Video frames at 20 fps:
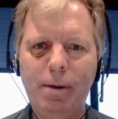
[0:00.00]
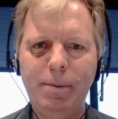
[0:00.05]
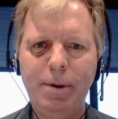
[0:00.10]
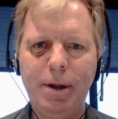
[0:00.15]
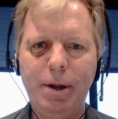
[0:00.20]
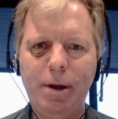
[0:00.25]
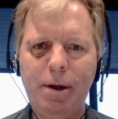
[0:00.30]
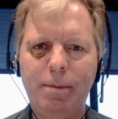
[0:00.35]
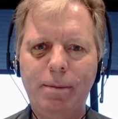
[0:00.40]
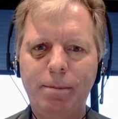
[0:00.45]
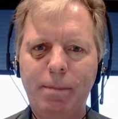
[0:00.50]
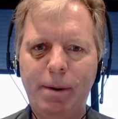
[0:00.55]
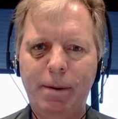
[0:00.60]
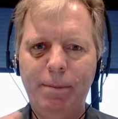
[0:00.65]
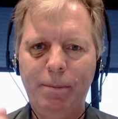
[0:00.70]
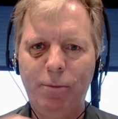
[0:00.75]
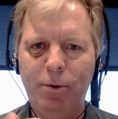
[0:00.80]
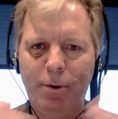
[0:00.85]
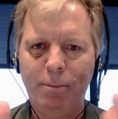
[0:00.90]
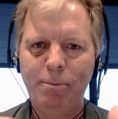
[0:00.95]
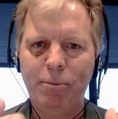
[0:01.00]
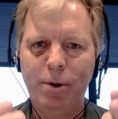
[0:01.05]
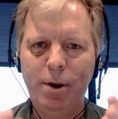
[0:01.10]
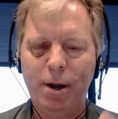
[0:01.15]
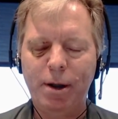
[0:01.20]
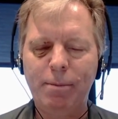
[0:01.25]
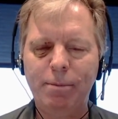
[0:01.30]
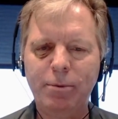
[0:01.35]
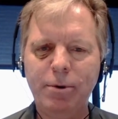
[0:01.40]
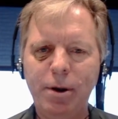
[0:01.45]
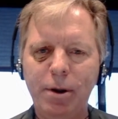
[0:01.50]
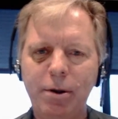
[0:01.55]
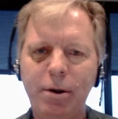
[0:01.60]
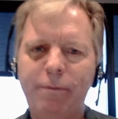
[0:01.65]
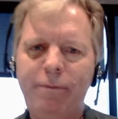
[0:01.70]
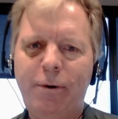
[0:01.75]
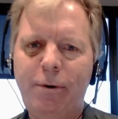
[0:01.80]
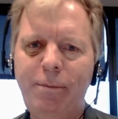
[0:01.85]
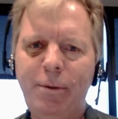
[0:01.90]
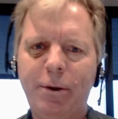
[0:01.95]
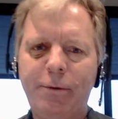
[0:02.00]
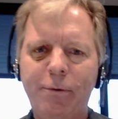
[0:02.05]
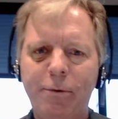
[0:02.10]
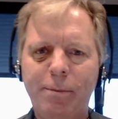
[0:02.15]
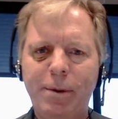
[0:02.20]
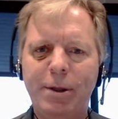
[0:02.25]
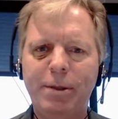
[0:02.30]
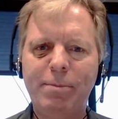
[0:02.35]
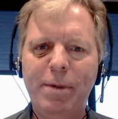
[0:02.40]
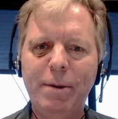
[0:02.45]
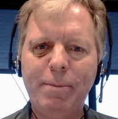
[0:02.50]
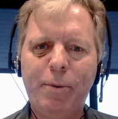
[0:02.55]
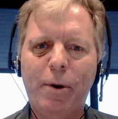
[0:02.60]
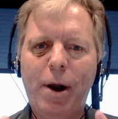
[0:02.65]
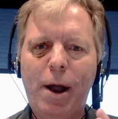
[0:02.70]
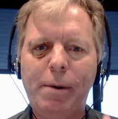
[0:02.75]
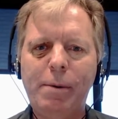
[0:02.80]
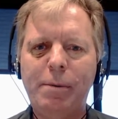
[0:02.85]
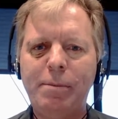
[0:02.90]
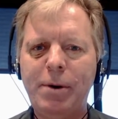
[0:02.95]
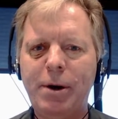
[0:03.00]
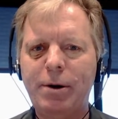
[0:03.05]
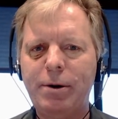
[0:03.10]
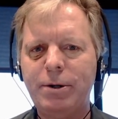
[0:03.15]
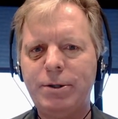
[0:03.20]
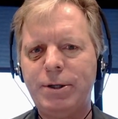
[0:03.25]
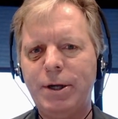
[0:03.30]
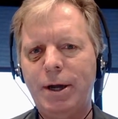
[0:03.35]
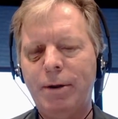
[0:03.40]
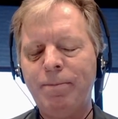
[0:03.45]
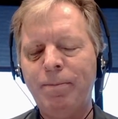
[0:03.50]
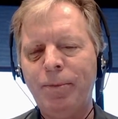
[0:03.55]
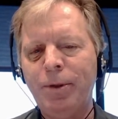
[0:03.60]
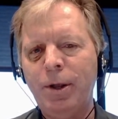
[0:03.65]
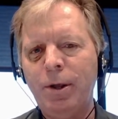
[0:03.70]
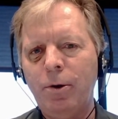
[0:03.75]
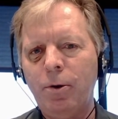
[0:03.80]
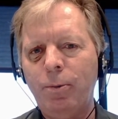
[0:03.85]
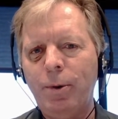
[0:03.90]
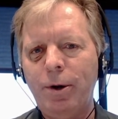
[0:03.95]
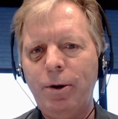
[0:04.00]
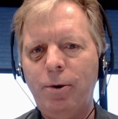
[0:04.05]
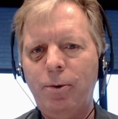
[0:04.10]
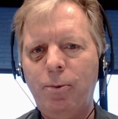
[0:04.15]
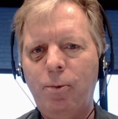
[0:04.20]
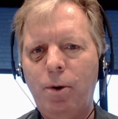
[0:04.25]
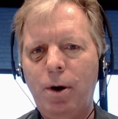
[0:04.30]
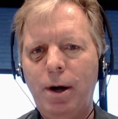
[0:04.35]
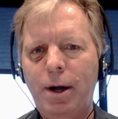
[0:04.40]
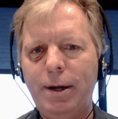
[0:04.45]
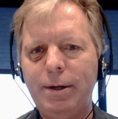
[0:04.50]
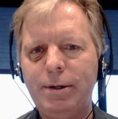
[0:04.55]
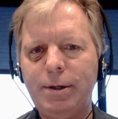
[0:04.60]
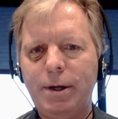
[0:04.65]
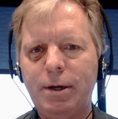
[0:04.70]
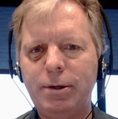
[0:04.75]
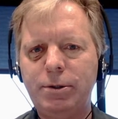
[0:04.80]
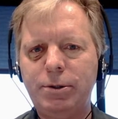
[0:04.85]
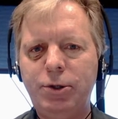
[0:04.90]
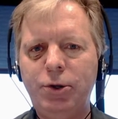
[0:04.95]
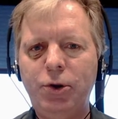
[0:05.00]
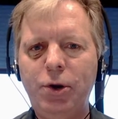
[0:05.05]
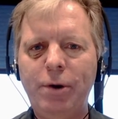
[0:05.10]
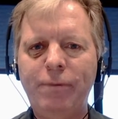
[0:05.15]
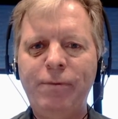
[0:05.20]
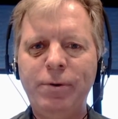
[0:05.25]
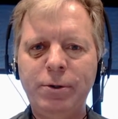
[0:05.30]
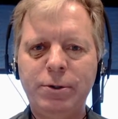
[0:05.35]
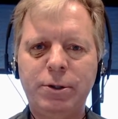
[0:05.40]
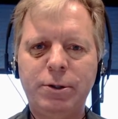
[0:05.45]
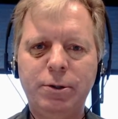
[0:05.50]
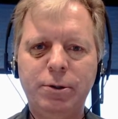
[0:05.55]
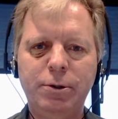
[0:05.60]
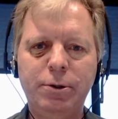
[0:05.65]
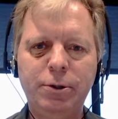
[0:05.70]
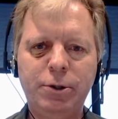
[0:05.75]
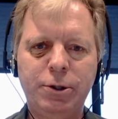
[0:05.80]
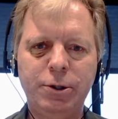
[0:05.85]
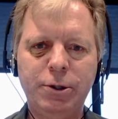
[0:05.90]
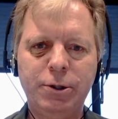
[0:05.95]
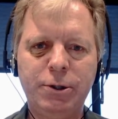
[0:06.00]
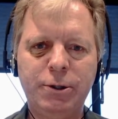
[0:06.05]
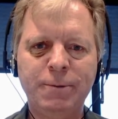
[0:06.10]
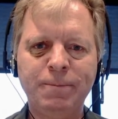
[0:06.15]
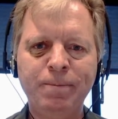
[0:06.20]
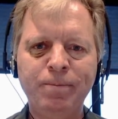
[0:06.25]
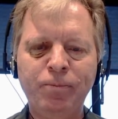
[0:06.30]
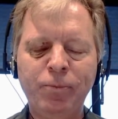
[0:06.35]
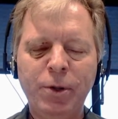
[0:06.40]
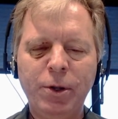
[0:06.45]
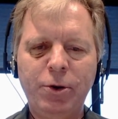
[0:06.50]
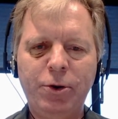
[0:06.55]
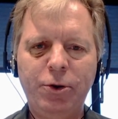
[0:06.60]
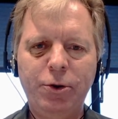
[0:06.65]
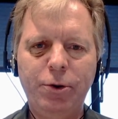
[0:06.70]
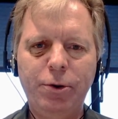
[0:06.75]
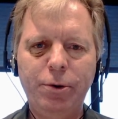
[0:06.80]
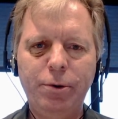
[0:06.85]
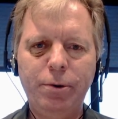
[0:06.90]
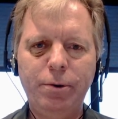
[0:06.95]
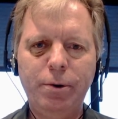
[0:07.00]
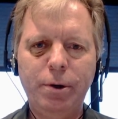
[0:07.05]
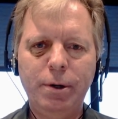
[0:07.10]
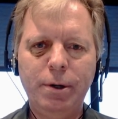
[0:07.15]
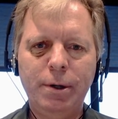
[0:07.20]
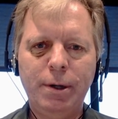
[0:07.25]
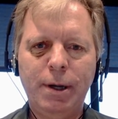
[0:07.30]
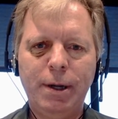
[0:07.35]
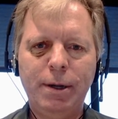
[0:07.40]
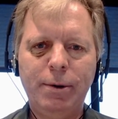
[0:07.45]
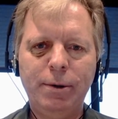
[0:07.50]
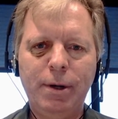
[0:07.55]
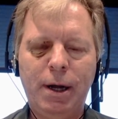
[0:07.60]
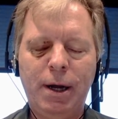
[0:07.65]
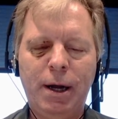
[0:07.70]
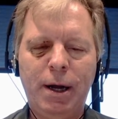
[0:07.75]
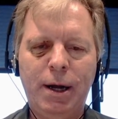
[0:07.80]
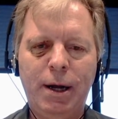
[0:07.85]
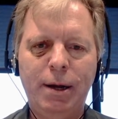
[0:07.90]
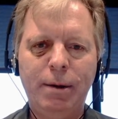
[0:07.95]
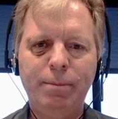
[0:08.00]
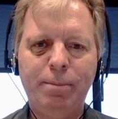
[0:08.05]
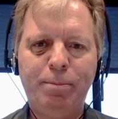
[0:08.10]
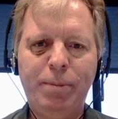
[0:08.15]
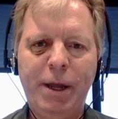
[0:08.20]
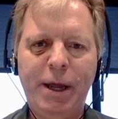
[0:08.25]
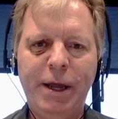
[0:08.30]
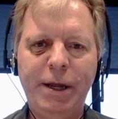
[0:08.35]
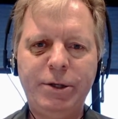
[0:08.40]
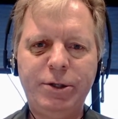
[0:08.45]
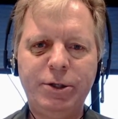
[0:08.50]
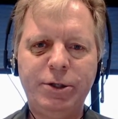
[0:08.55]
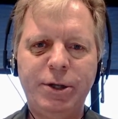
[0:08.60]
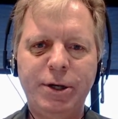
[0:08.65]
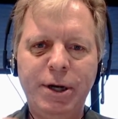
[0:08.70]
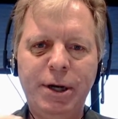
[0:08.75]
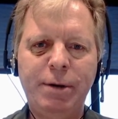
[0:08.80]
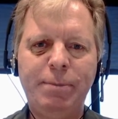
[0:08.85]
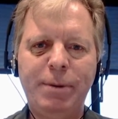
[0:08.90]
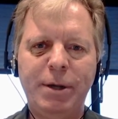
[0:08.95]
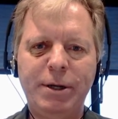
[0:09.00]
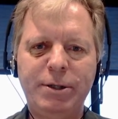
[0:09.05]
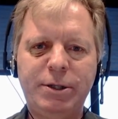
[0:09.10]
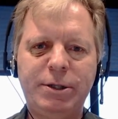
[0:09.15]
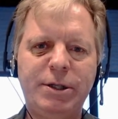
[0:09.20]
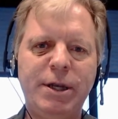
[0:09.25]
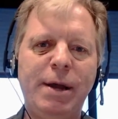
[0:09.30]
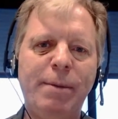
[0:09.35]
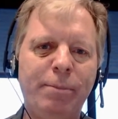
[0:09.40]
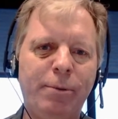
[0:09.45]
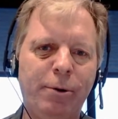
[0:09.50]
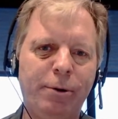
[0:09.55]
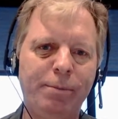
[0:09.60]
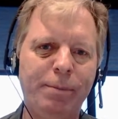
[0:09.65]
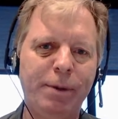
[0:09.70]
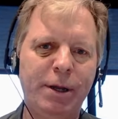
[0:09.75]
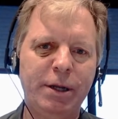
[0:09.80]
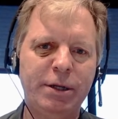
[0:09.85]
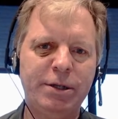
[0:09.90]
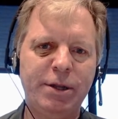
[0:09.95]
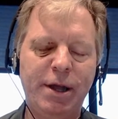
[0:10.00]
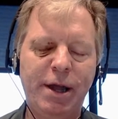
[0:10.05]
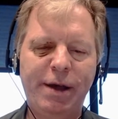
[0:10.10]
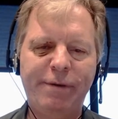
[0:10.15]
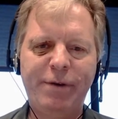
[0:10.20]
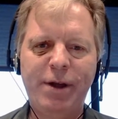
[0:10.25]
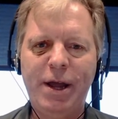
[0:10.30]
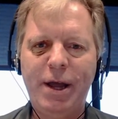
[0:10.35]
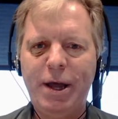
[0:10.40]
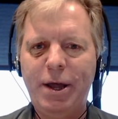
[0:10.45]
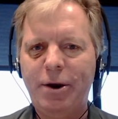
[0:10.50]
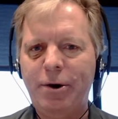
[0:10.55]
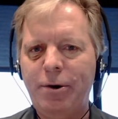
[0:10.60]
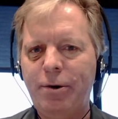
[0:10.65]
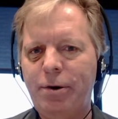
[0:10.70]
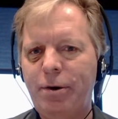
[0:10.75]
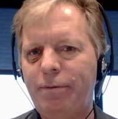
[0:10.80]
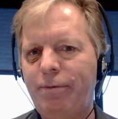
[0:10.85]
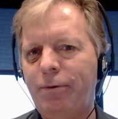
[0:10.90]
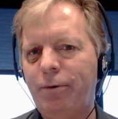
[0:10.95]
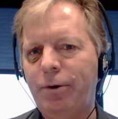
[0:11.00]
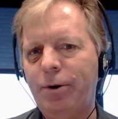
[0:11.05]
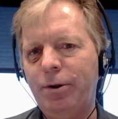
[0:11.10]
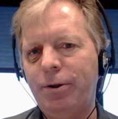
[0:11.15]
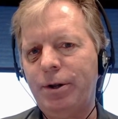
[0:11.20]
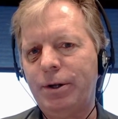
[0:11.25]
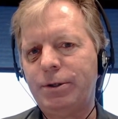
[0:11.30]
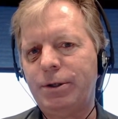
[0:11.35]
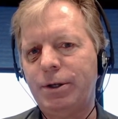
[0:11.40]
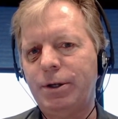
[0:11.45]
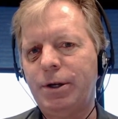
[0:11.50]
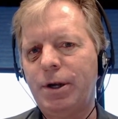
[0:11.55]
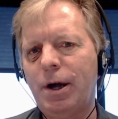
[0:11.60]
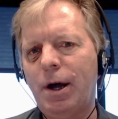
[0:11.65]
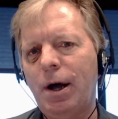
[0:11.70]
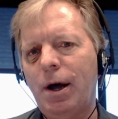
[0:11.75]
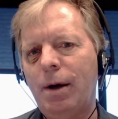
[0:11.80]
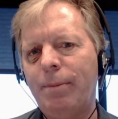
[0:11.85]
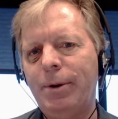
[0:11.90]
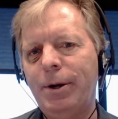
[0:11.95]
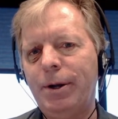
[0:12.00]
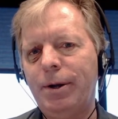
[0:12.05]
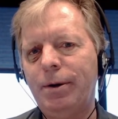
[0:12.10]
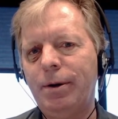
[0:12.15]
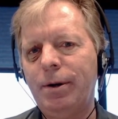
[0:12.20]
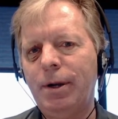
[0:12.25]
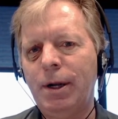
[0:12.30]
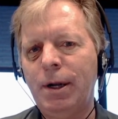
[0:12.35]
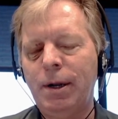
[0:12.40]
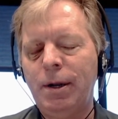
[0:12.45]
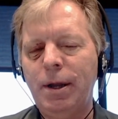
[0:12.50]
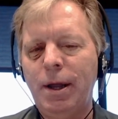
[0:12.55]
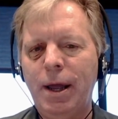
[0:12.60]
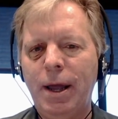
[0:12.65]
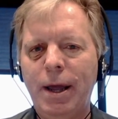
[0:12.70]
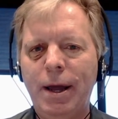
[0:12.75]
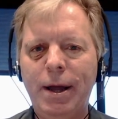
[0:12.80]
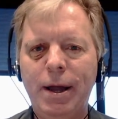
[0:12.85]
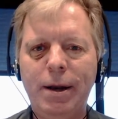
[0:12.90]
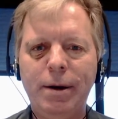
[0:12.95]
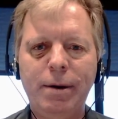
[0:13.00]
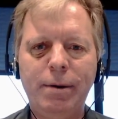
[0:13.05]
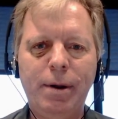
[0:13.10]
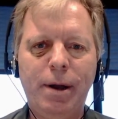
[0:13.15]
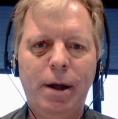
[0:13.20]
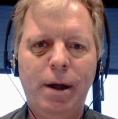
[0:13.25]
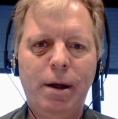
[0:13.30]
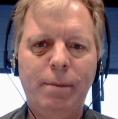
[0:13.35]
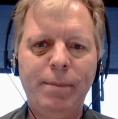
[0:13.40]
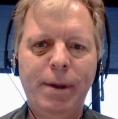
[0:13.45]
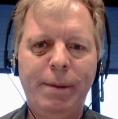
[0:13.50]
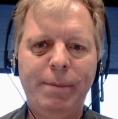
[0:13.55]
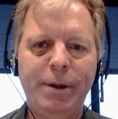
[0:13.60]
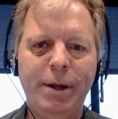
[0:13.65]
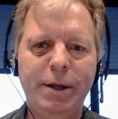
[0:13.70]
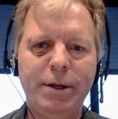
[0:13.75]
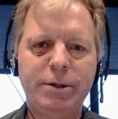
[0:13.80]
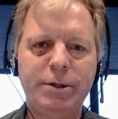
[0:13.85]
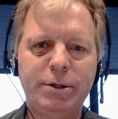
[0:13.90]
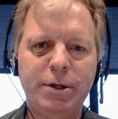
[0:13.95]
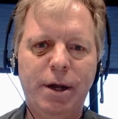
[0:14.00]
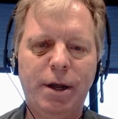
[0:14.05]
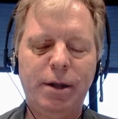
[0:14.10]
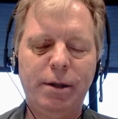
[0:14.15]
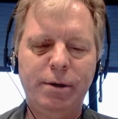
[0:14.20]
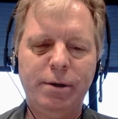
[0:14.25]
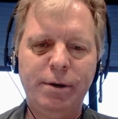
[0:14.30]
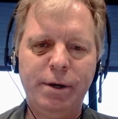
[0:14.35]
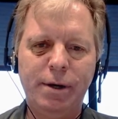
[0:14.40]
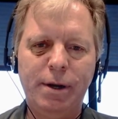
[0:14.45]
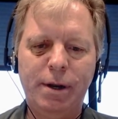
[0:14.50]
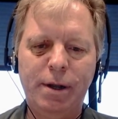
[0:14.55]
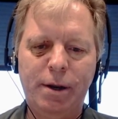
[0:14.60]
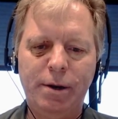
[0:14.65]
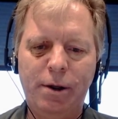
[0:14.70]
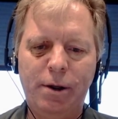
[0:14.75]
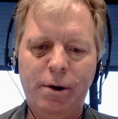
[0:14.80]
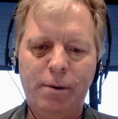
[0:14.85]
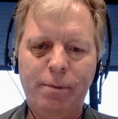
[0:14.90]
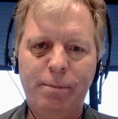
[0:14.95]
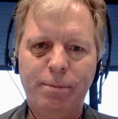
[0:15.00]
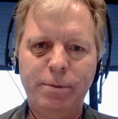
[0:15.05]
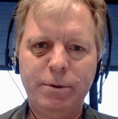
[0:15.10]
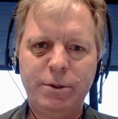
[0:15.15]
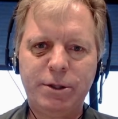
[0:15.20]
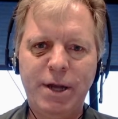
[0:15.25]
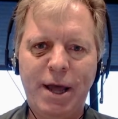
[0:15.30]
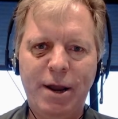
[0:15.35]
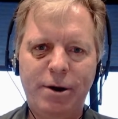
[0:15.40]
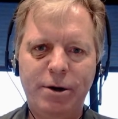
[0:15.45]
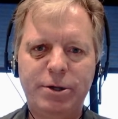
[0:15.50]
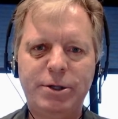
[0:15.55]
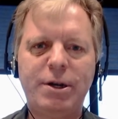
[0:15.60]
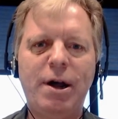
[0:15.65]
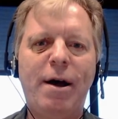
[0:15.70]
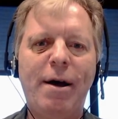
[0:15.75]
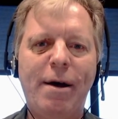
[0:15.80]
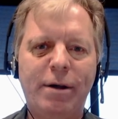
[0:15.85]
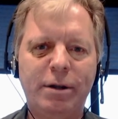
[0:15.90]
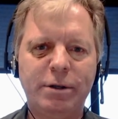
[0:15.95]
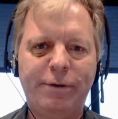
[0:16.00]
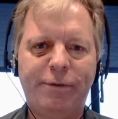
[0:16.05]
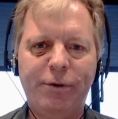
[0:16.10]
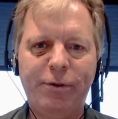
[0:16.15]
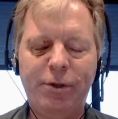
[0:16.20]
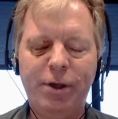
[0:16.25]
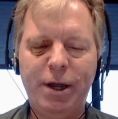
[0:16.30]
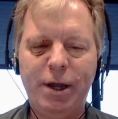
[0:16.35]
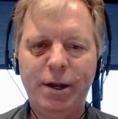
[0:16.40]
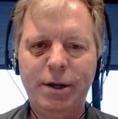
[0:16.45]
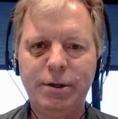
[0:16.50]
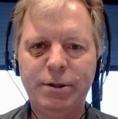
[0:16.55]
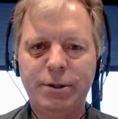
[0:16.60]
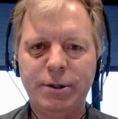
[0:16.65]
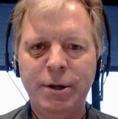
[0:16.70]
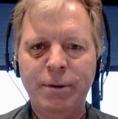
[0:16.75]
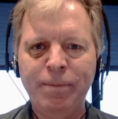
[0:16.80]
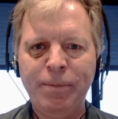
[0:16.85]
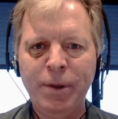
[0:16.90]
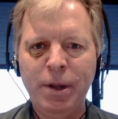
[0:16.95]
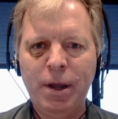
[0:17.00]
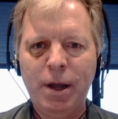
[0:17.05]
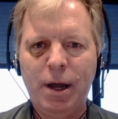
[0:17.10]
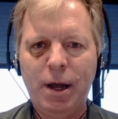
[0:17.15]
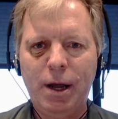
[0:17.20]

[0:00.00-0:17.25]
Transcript: help me help, uh, confirm this for me. The big problem here is that we don't want two different solutions to uh, pages that need to be assembled because they have a header and a footer that's in common, and uh, maybe uh, uh you know standard styles for things.